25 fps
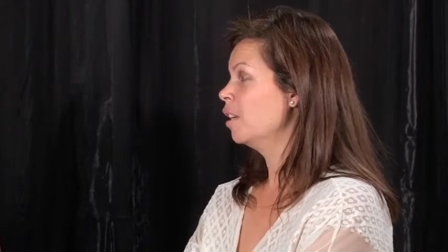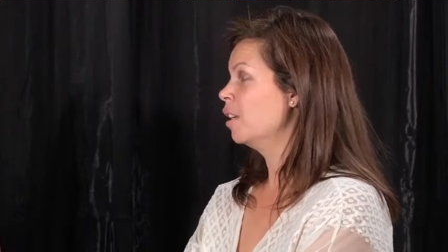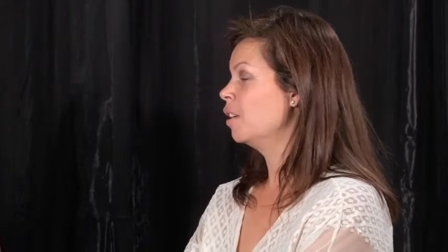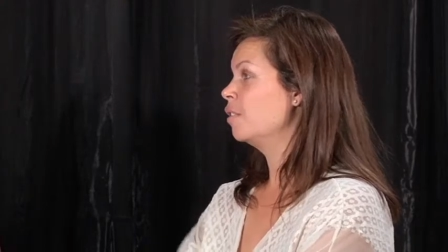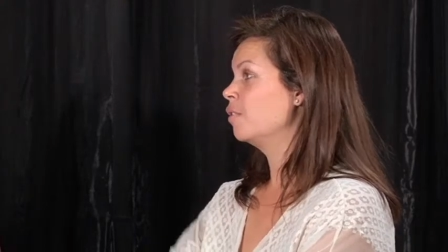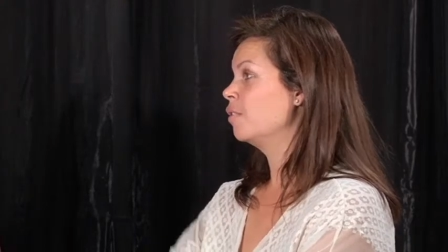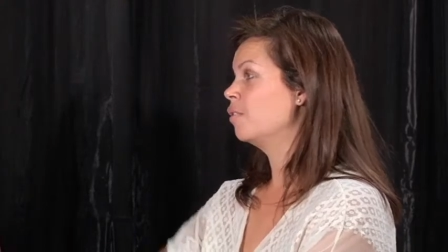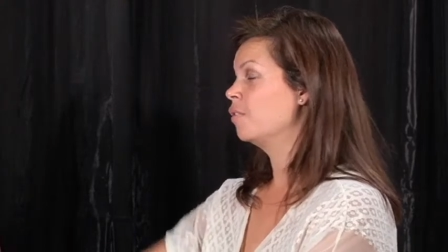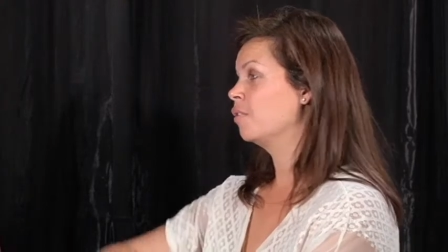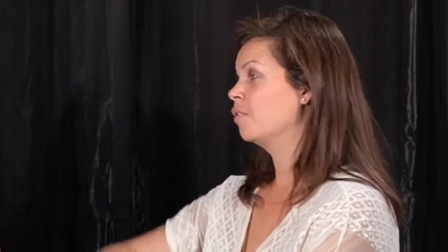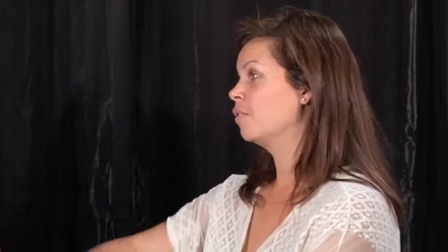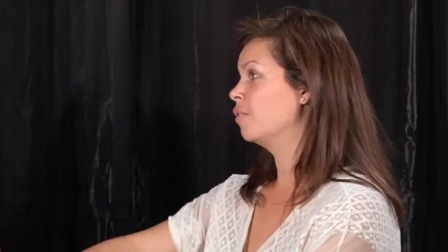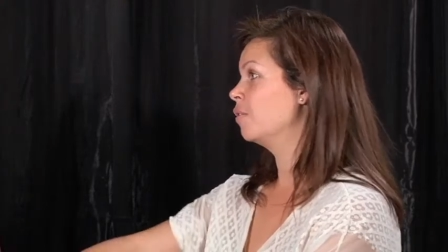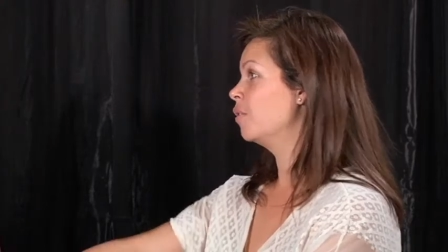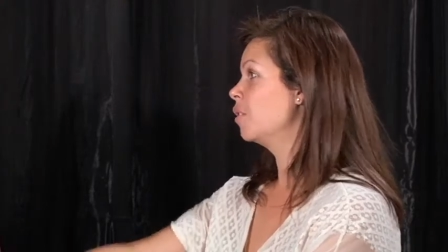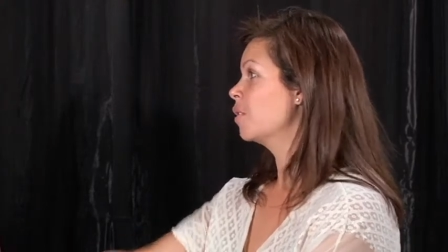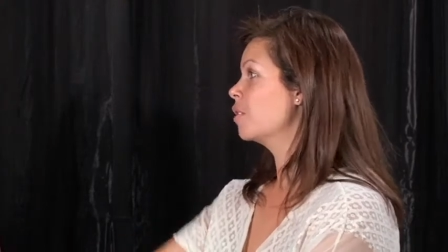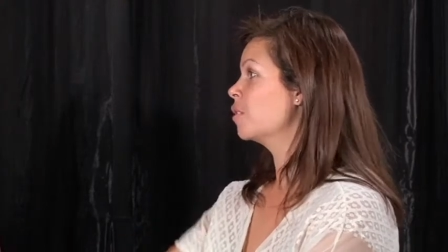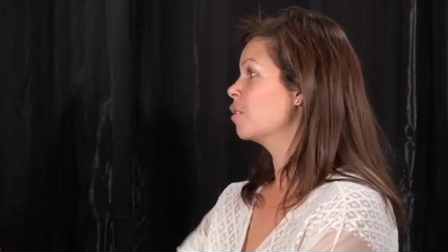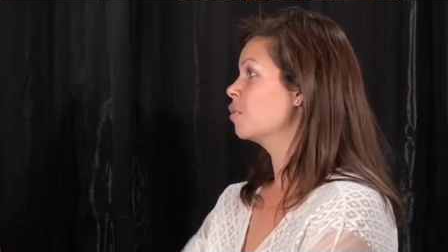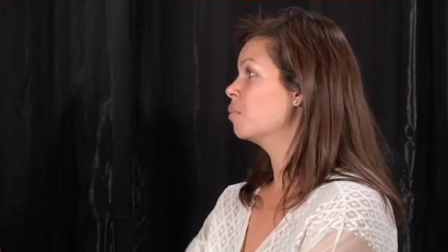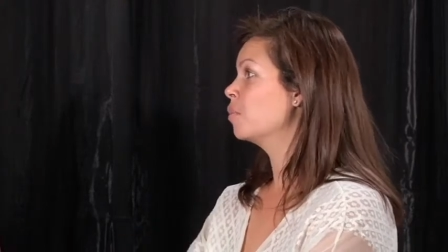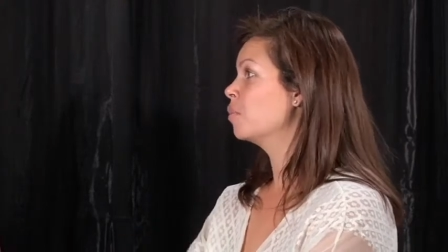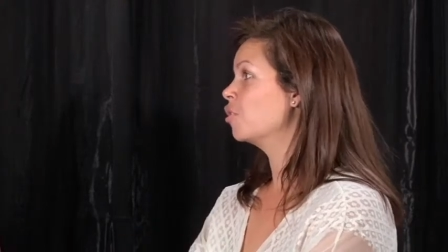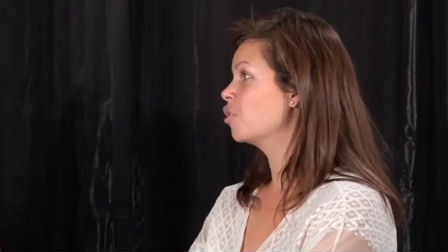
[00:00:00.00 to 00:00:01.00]
if
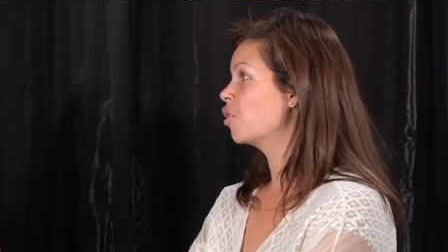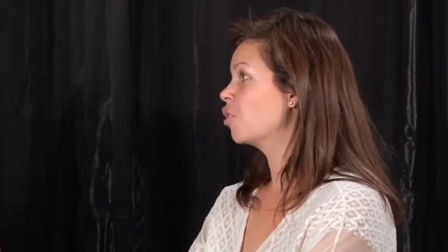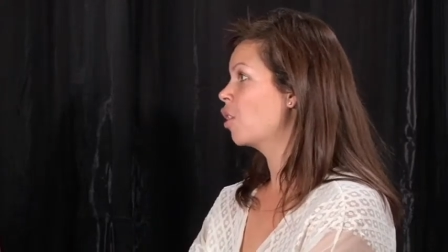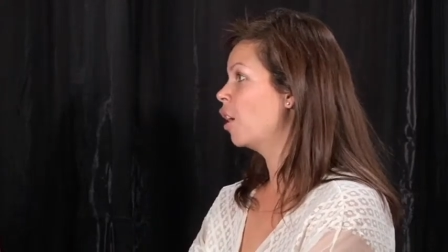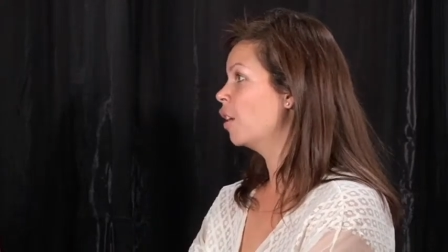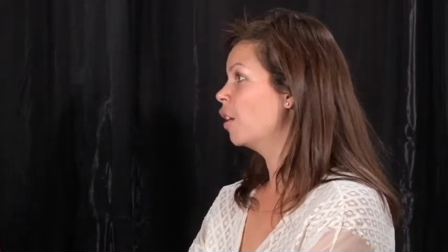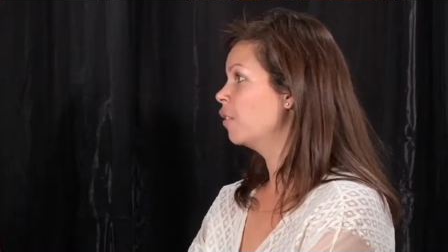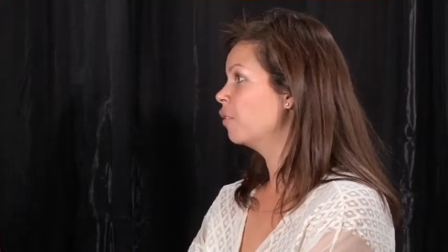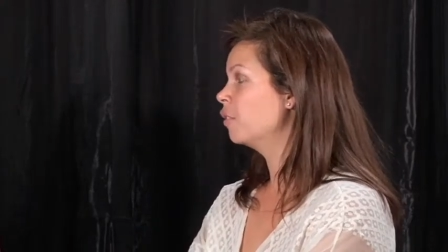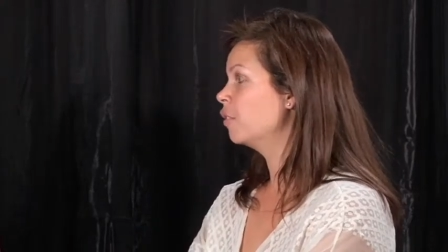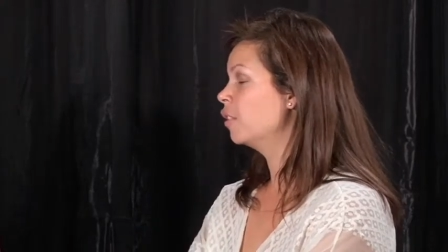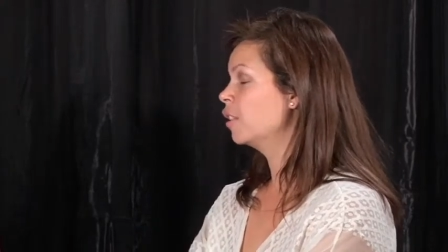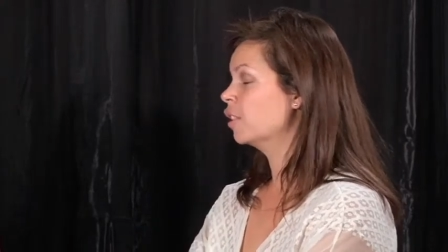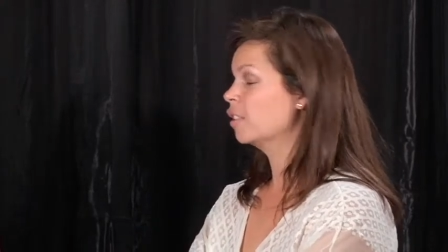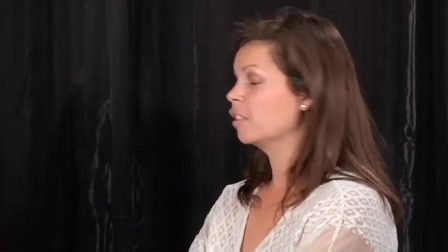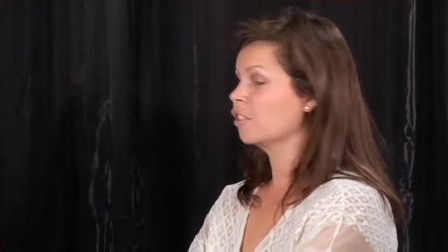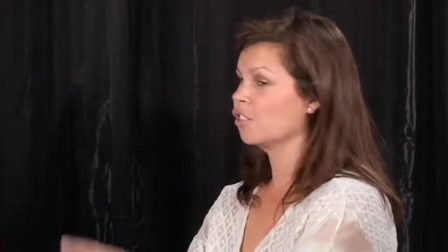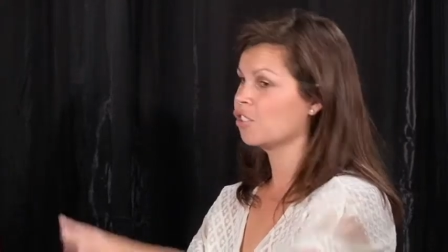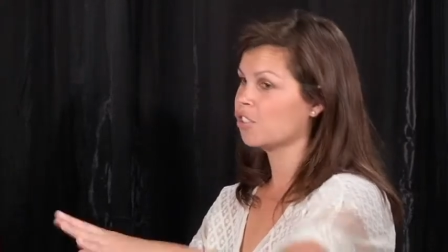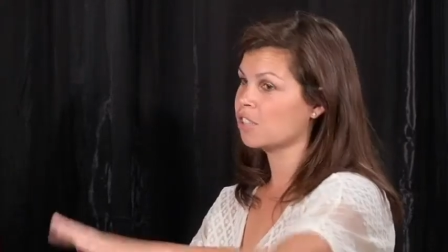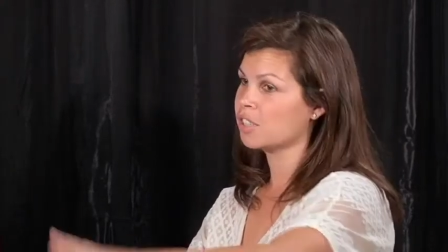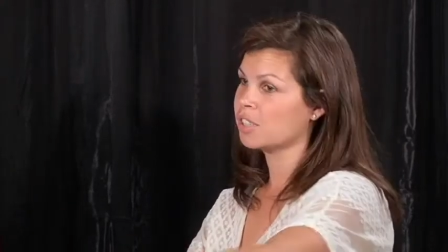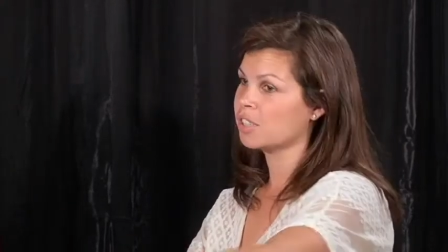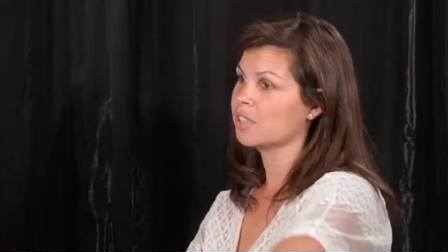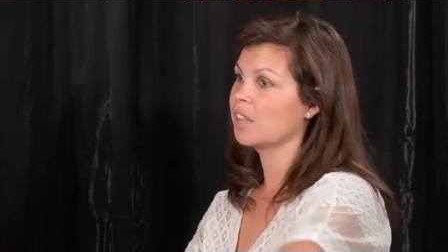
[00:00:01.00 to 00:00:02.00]
there's so much conflict that
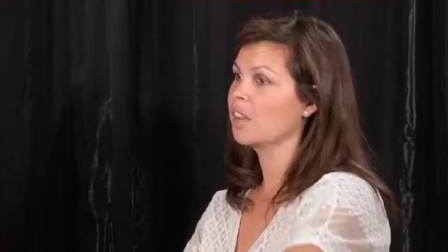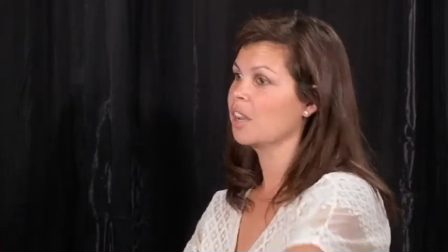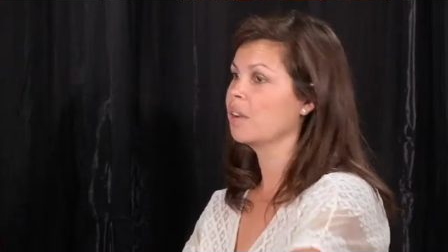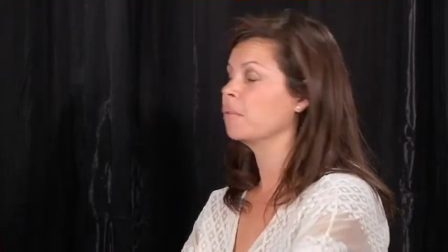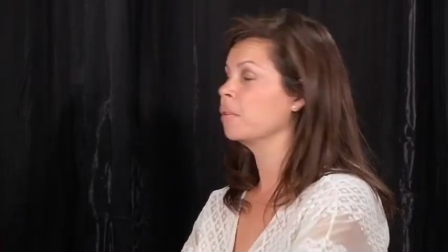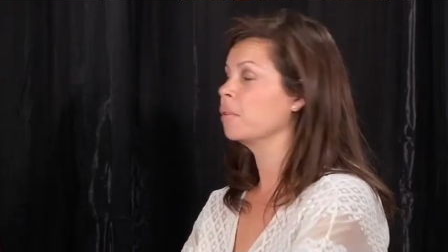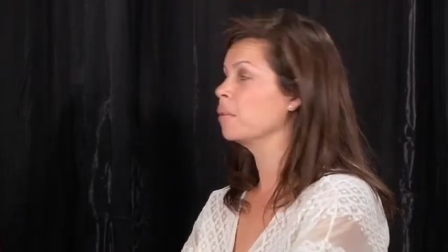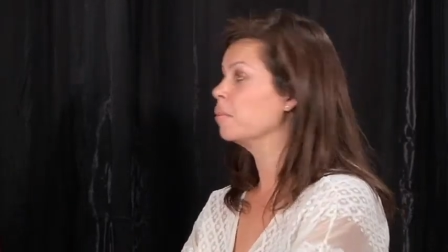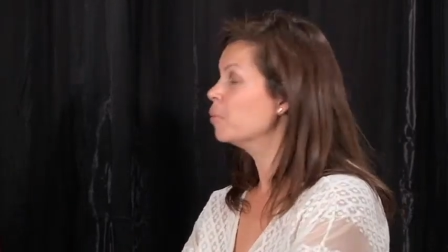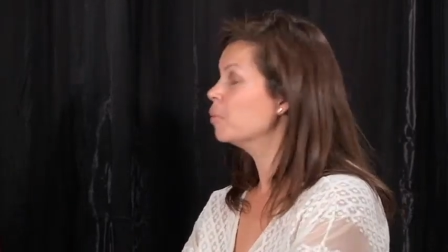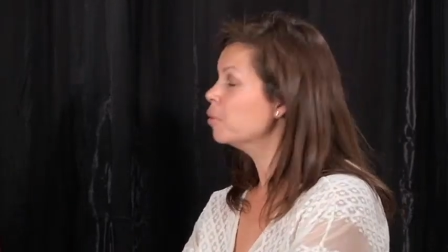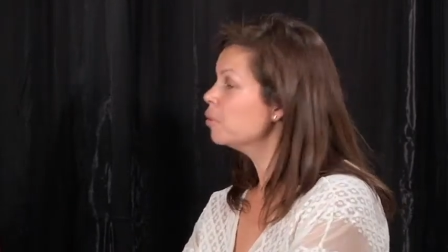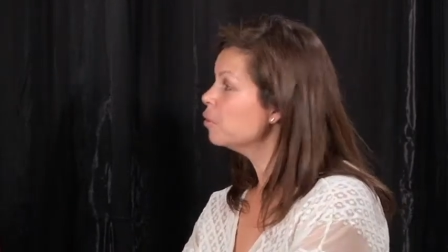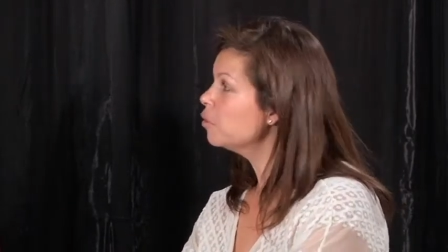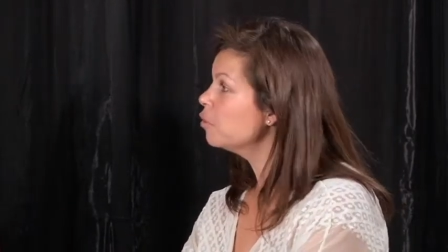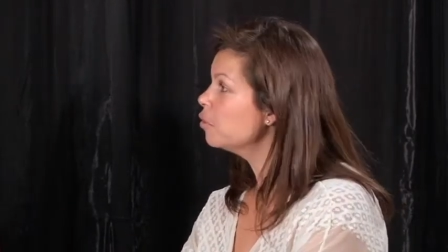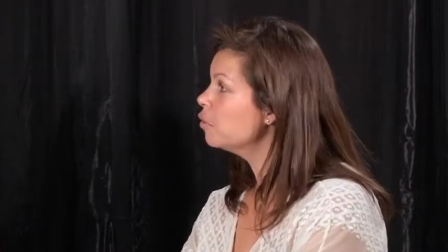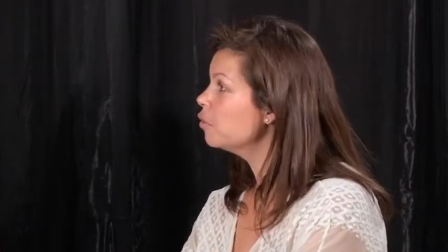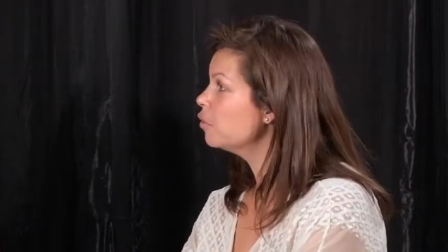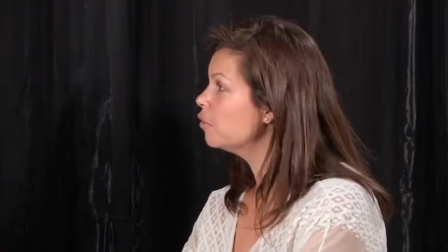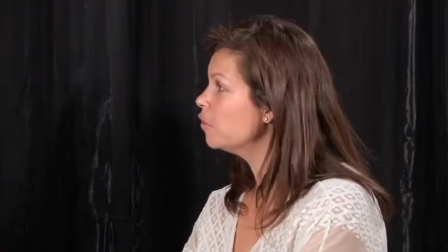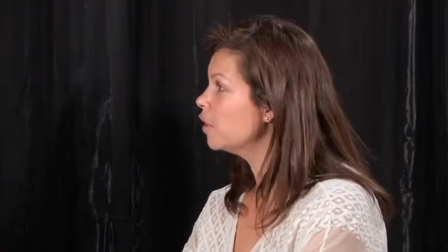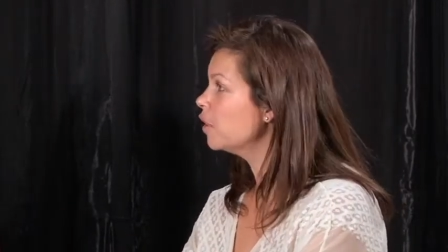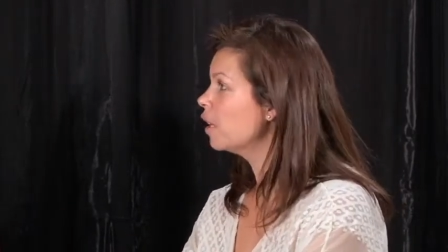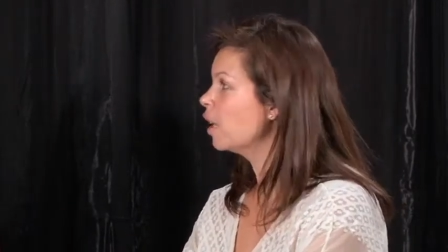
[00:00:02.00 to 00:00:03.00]
she's not removed?